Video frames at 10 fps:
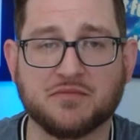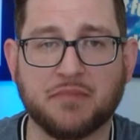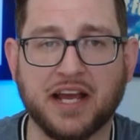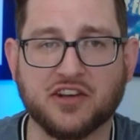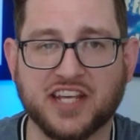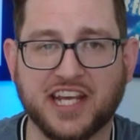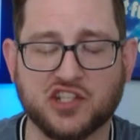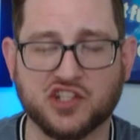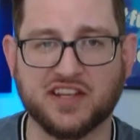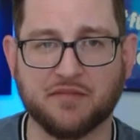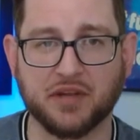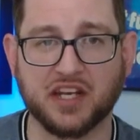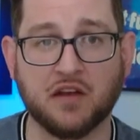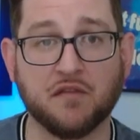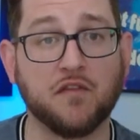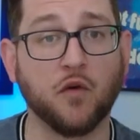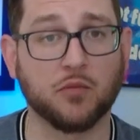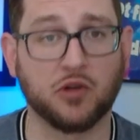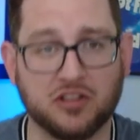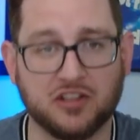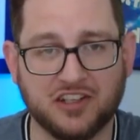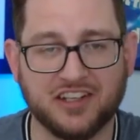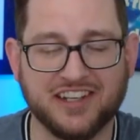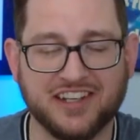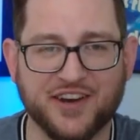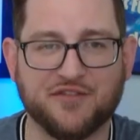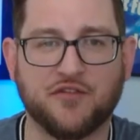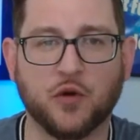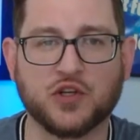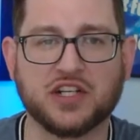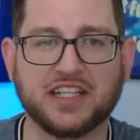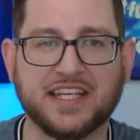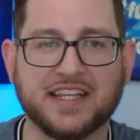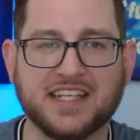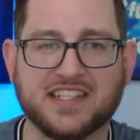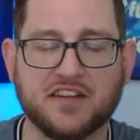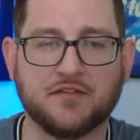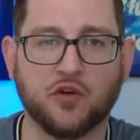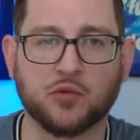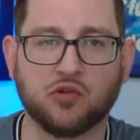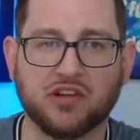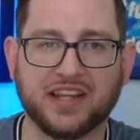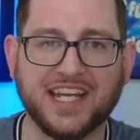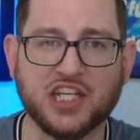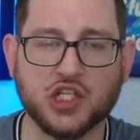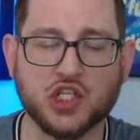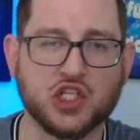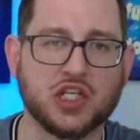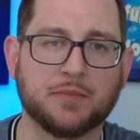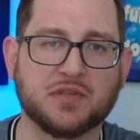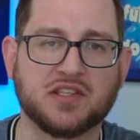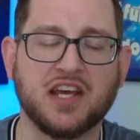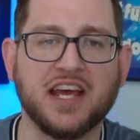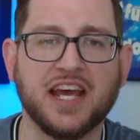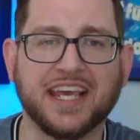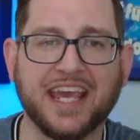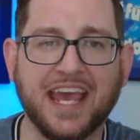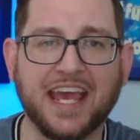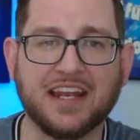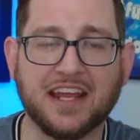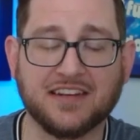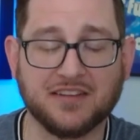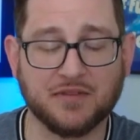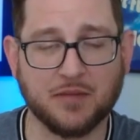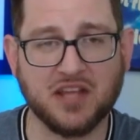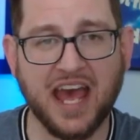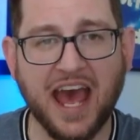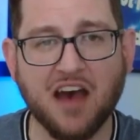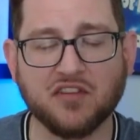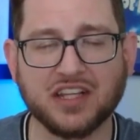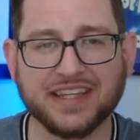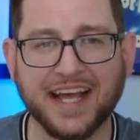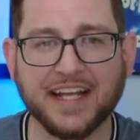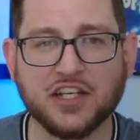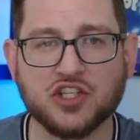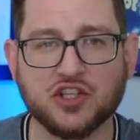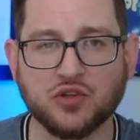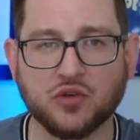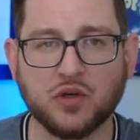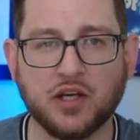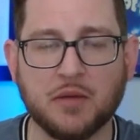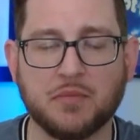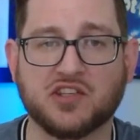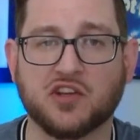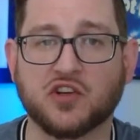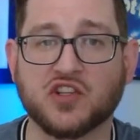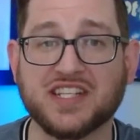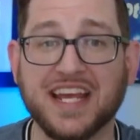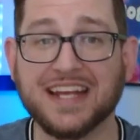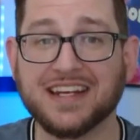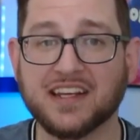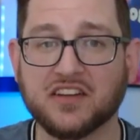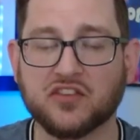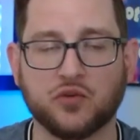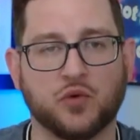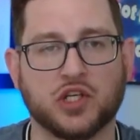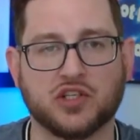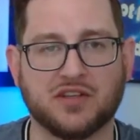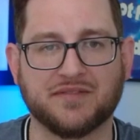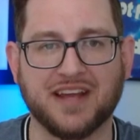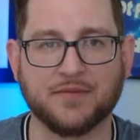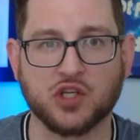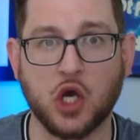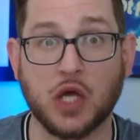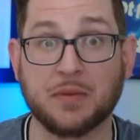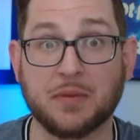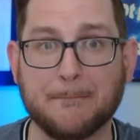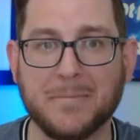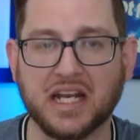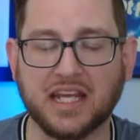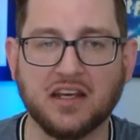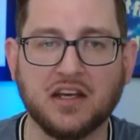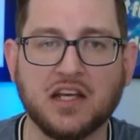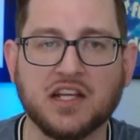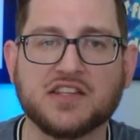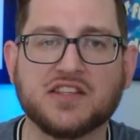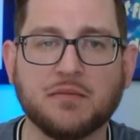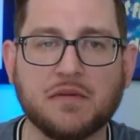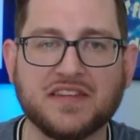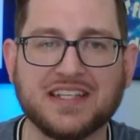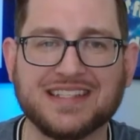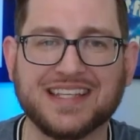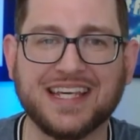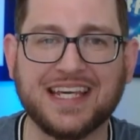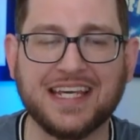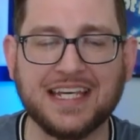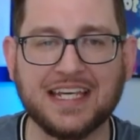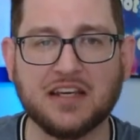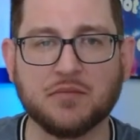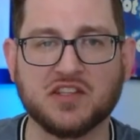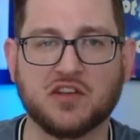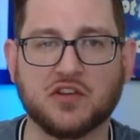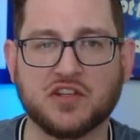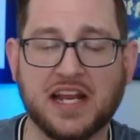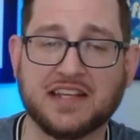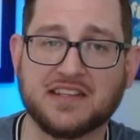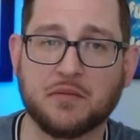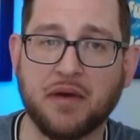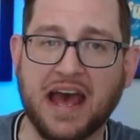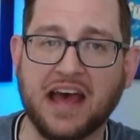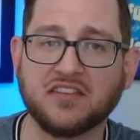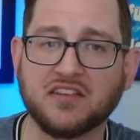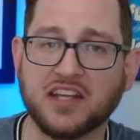and buyers agents have been informal. Unfortunately, these informal relationships can and sometimes have led to misunderstandings, which sometimes cost money. Some of these key misunderstandings in the past